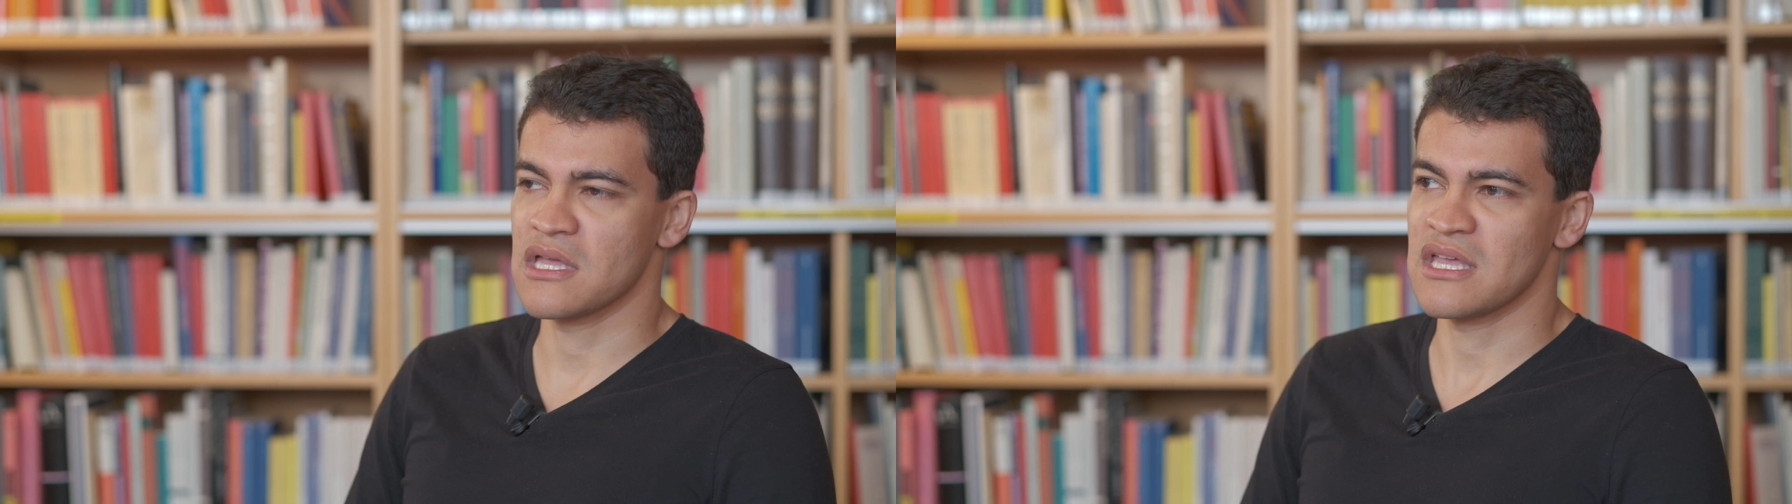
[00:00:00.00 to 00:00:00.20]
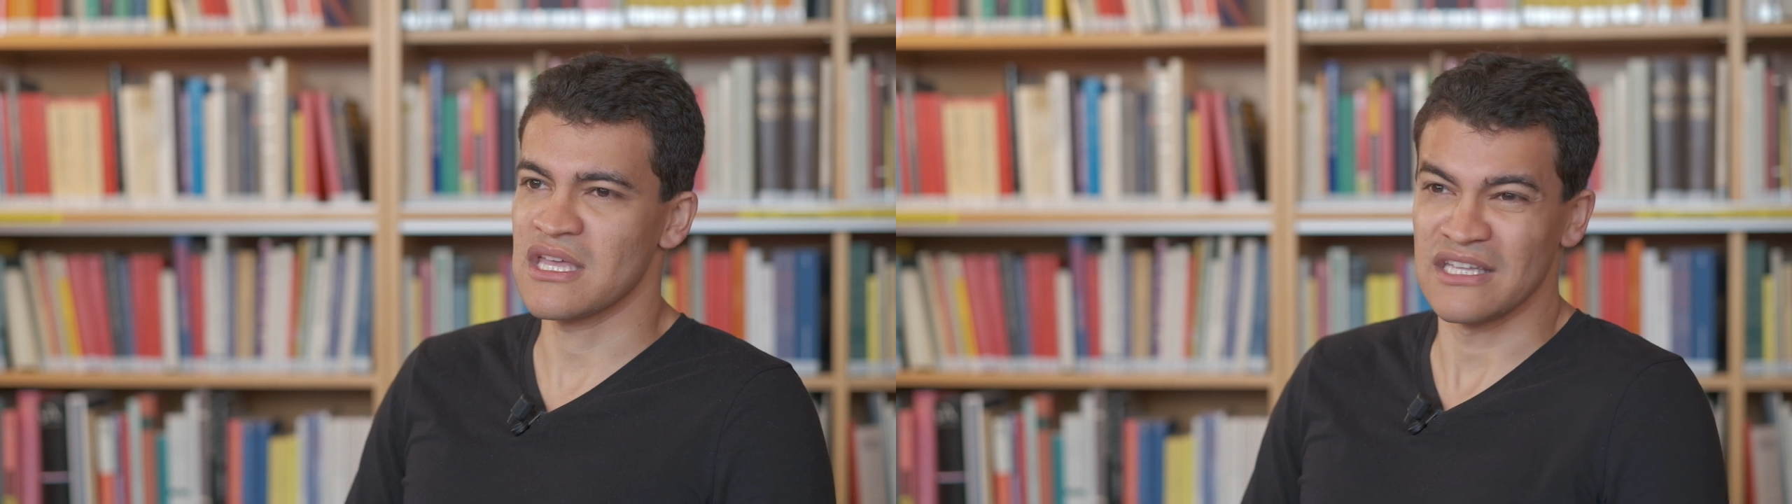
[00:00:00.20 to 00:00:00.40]

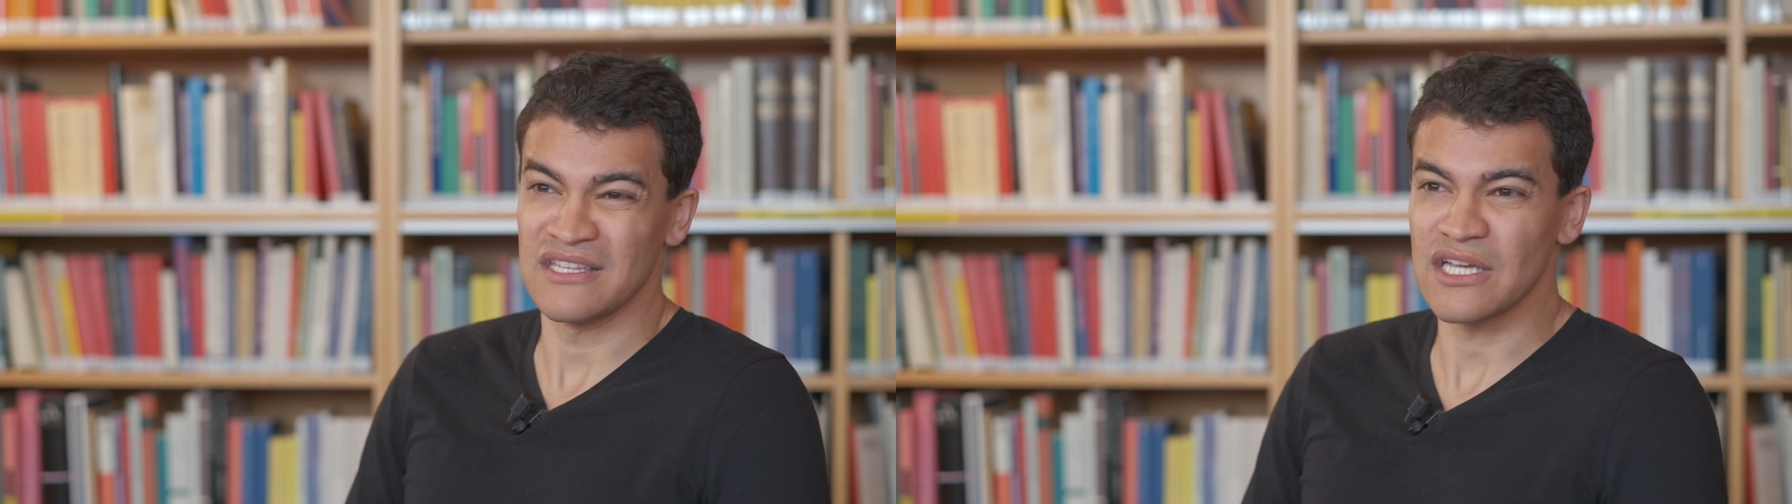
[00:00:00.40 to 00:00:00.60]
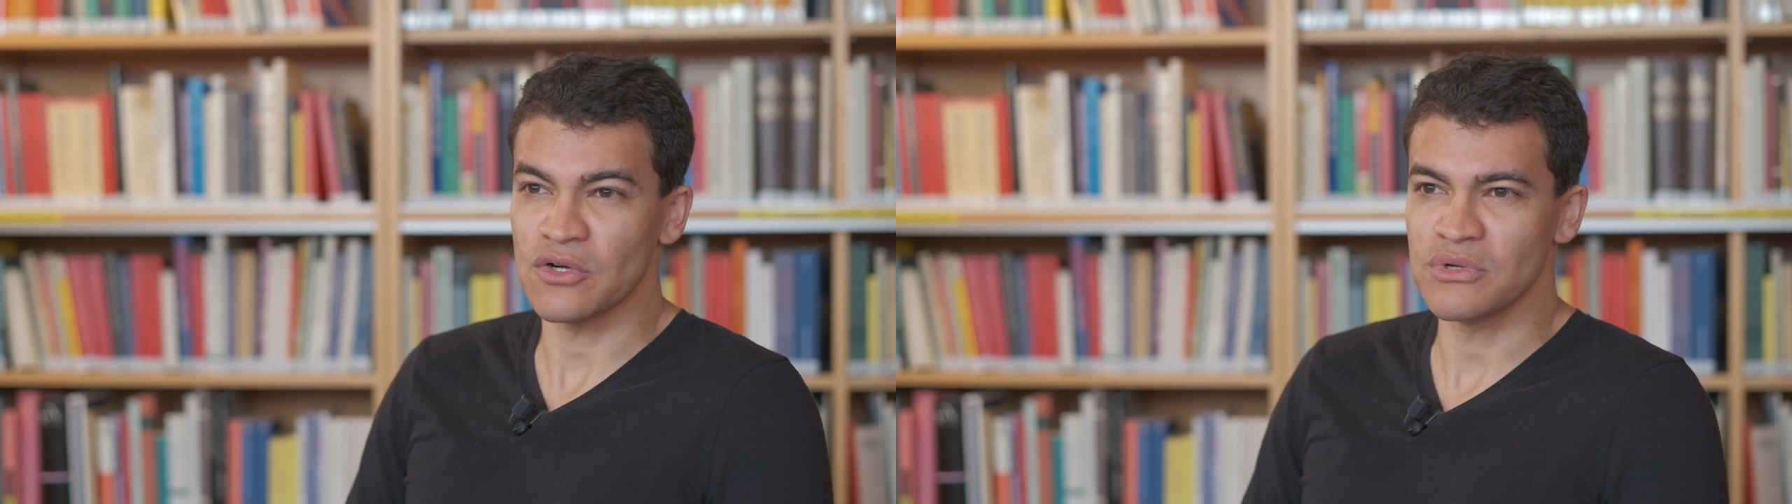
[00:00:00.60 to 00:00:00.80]

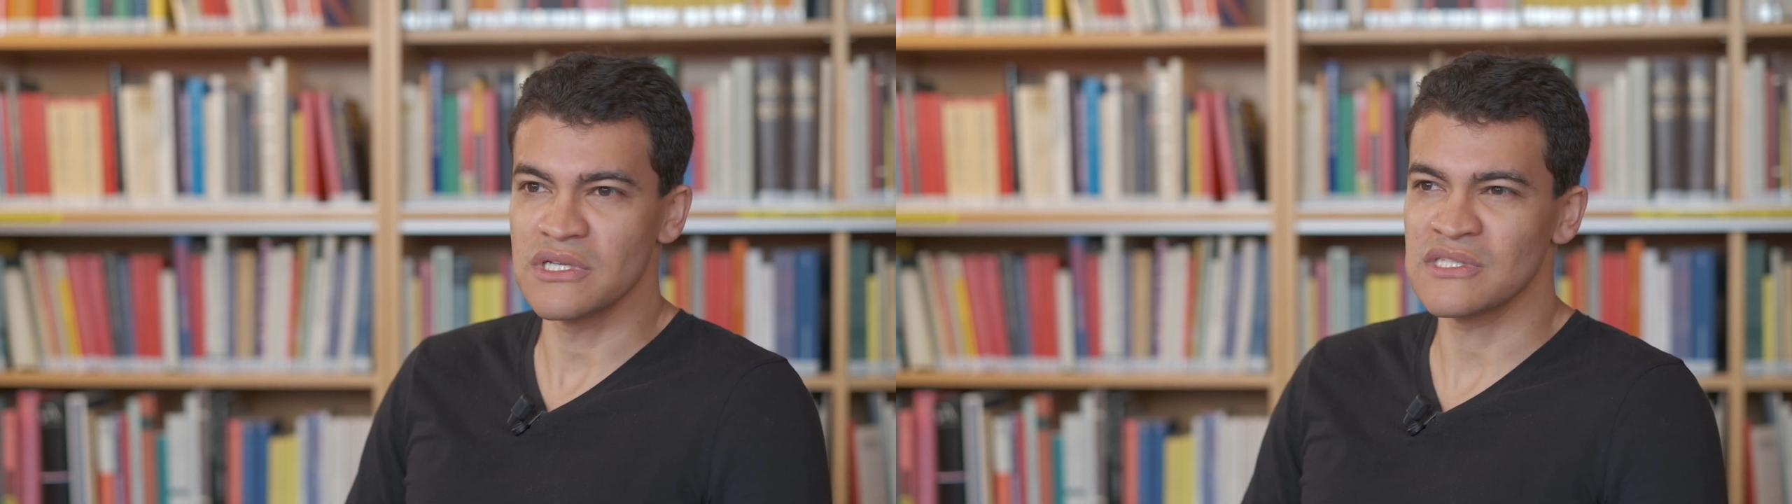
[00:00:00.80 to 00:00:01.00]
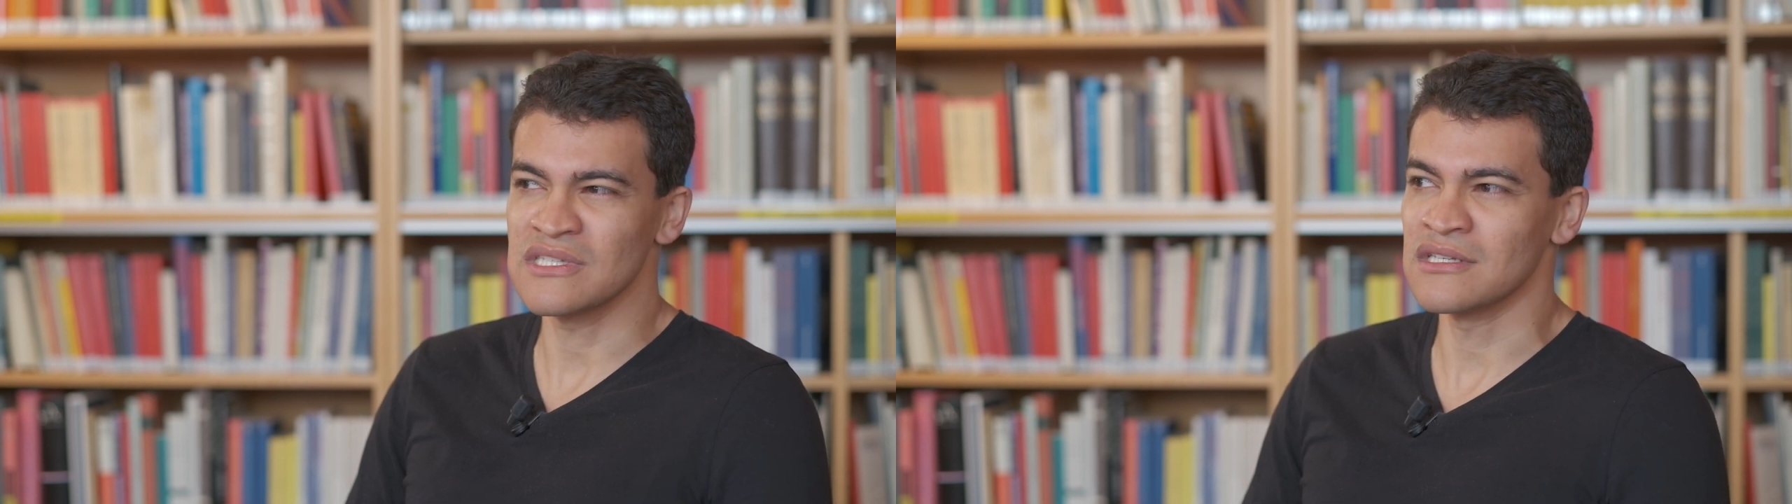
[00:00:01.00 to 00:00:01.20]
an
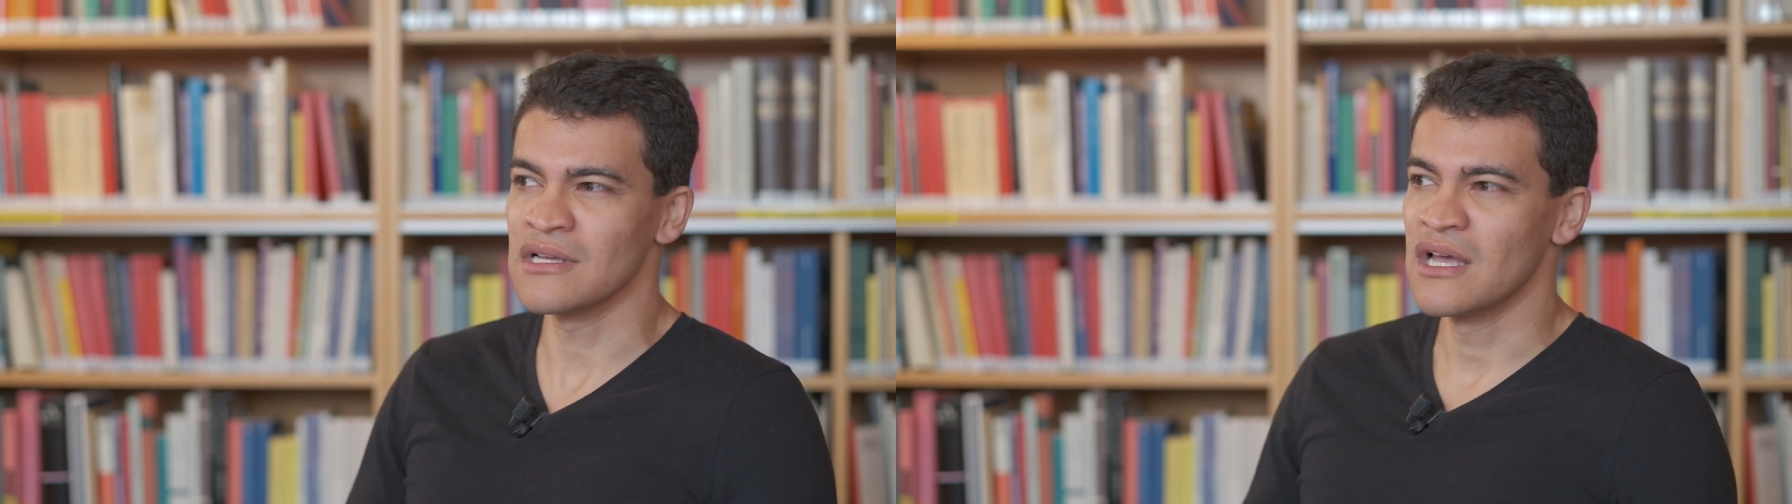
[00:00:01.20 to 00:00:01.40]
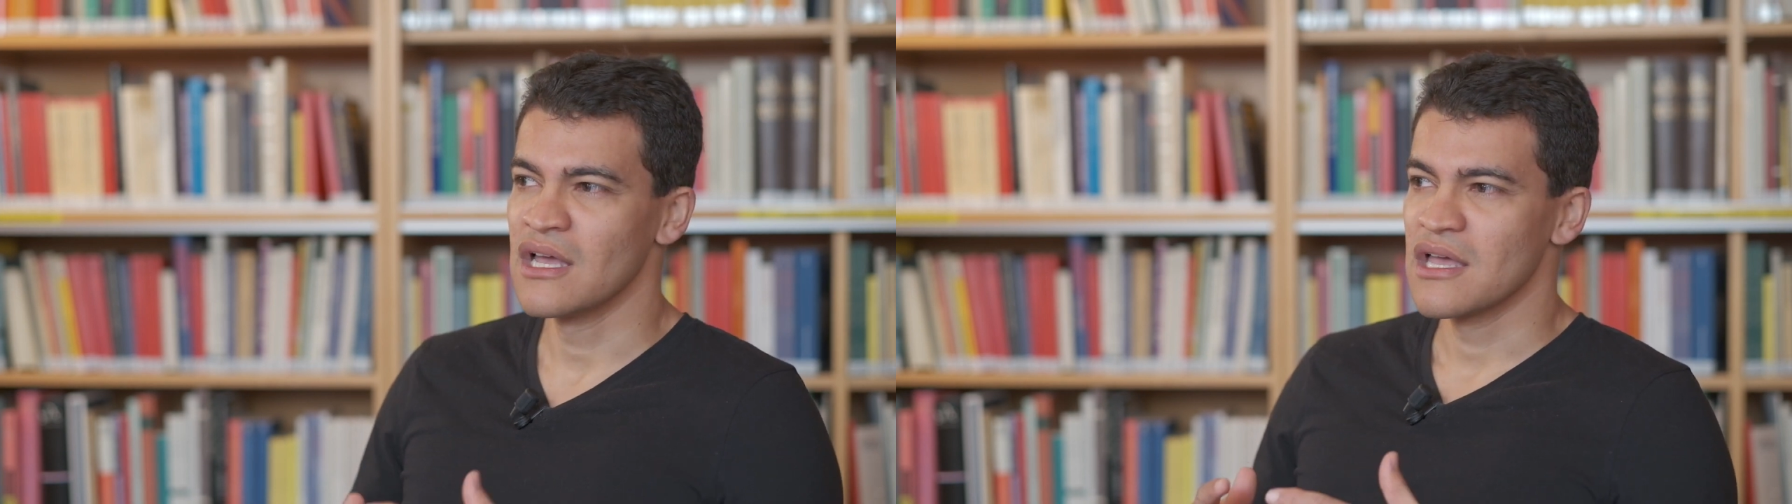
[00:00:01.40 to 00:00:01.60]
increasing